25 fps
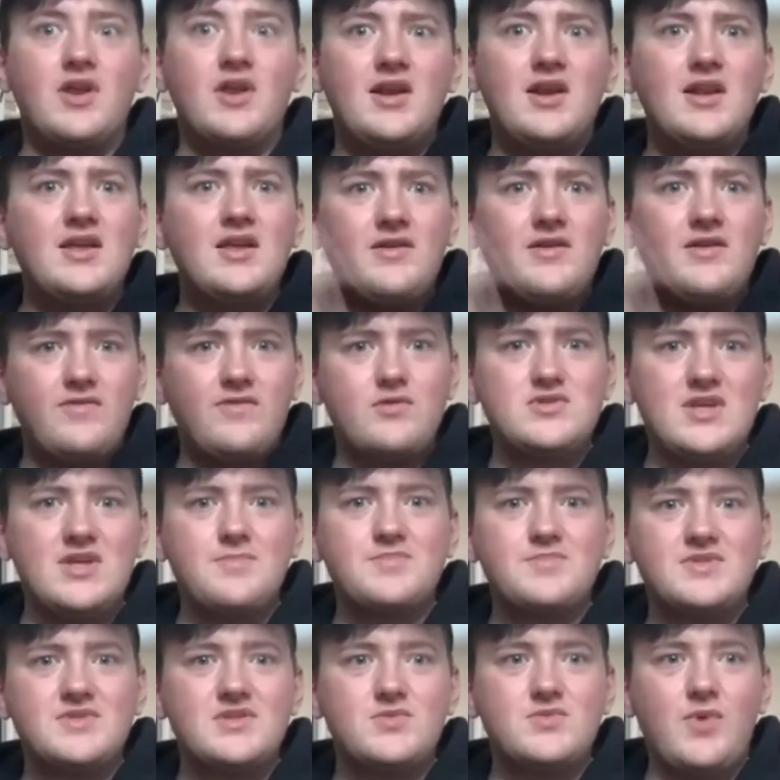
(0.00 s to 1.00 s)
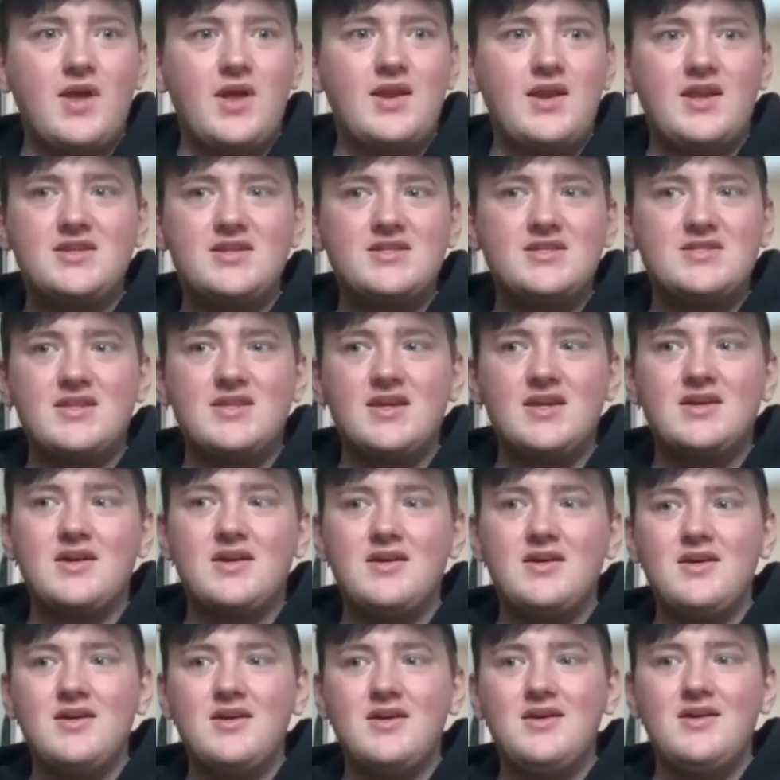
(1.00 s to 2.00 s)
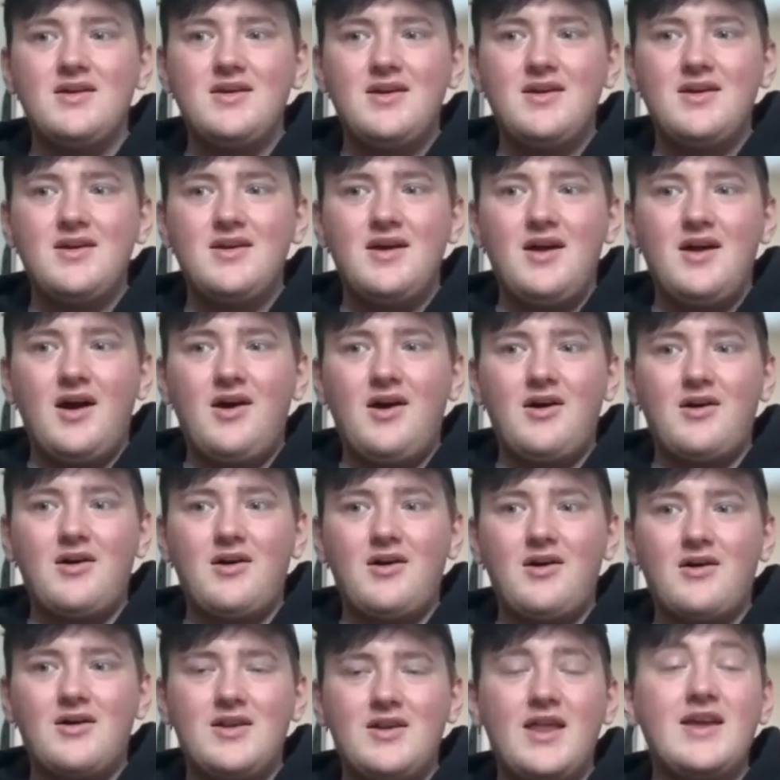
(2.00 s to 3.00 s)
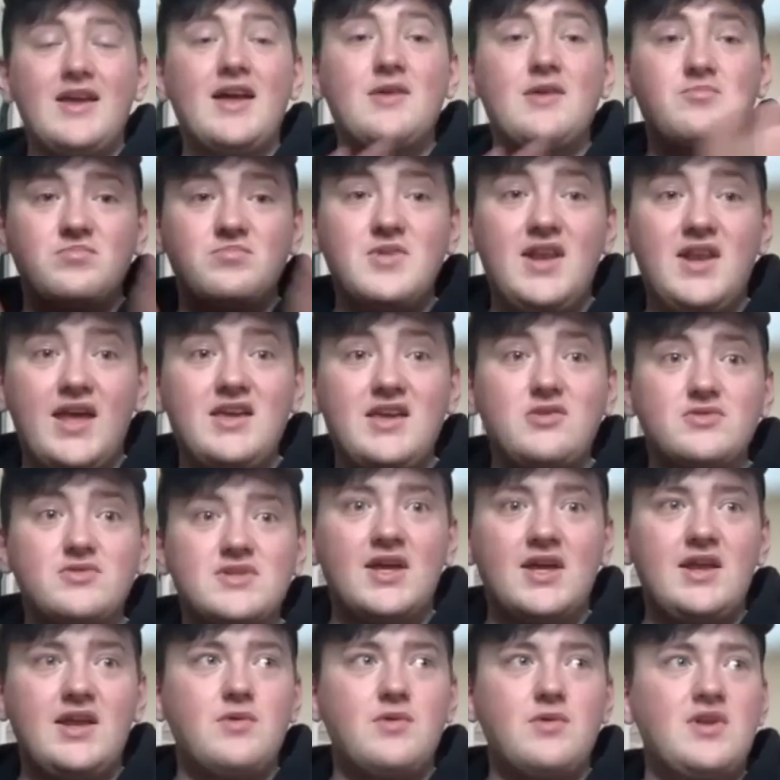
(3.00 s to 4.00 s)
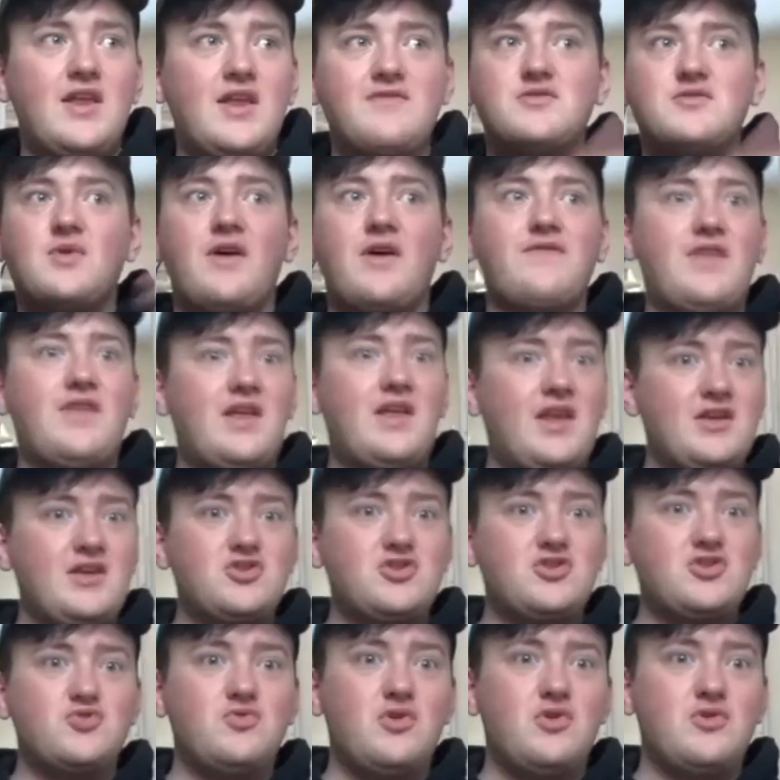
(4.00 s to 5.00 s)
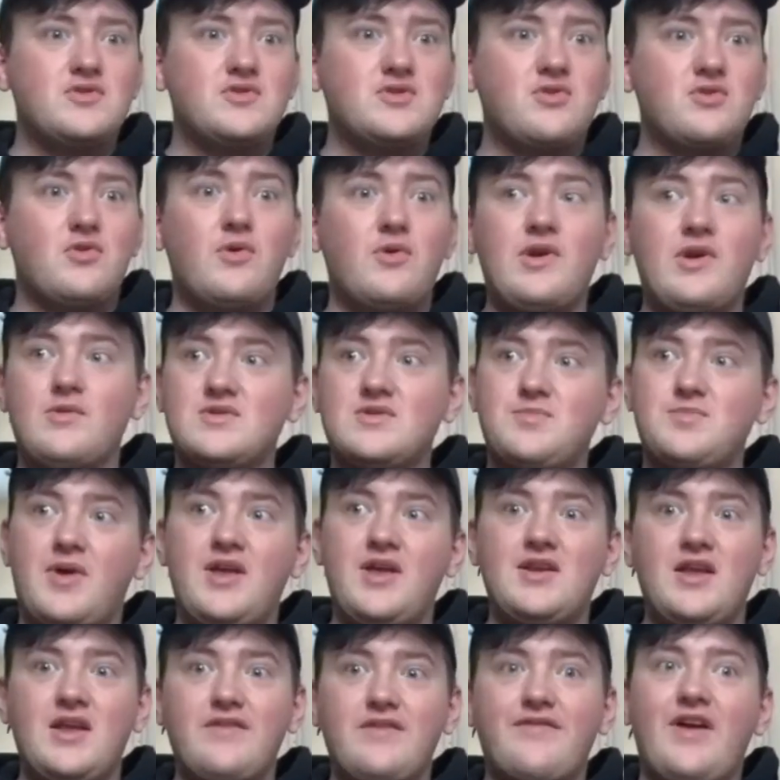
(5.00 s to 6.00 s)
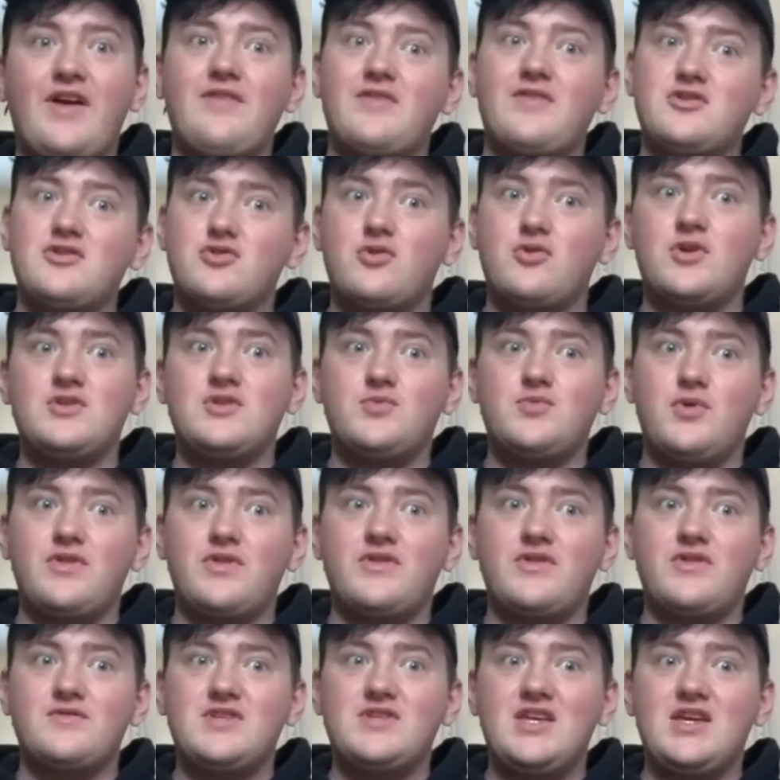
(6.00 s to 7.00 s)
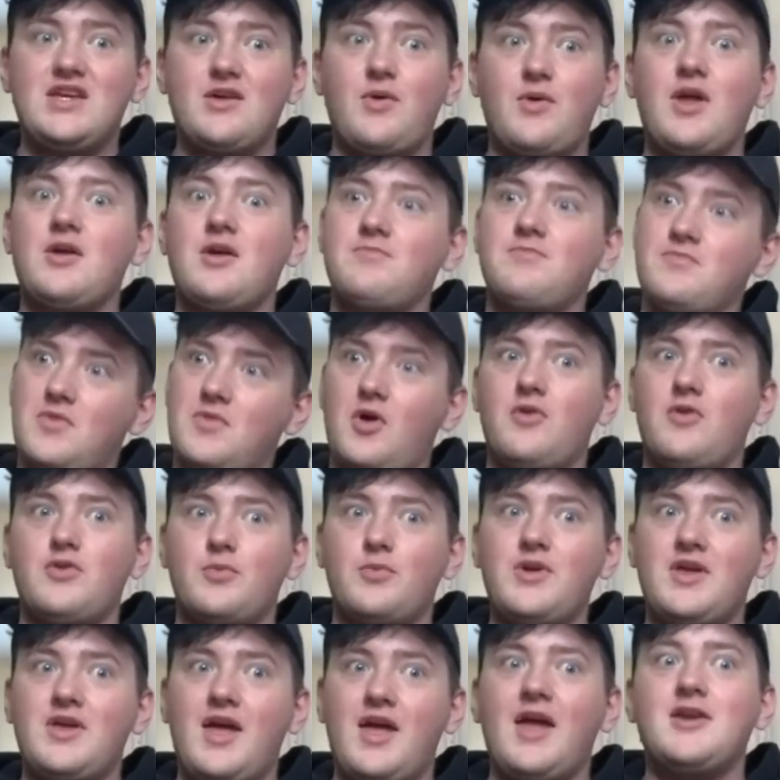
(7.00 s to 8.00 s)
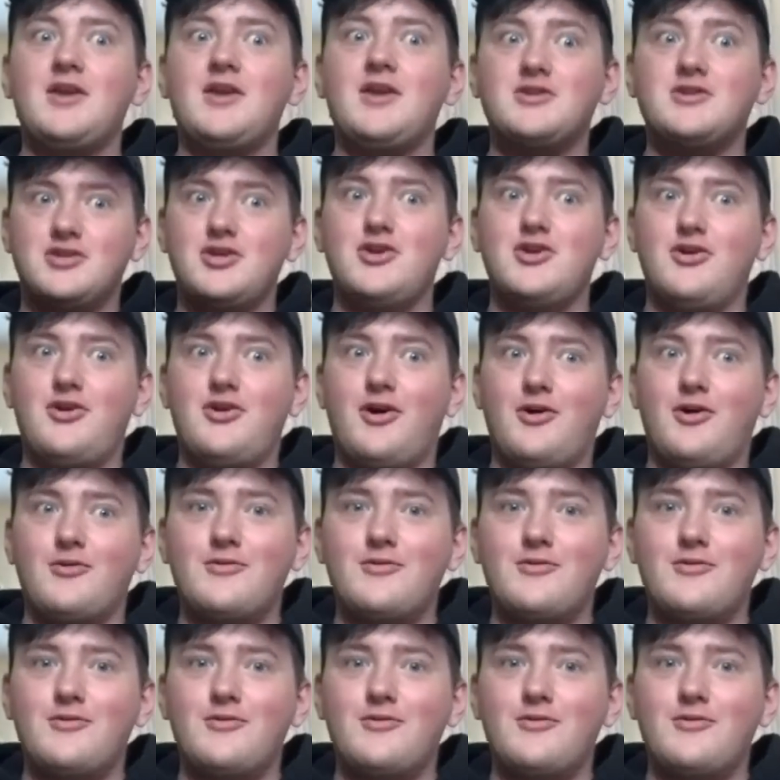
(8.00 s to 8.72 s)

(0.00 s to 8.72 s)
And it'll give you tips as well. I just think, oh, like you said, love to have that like 2 years ago when I was buying like 500 quid's worth of takeaway on the weekend, you know?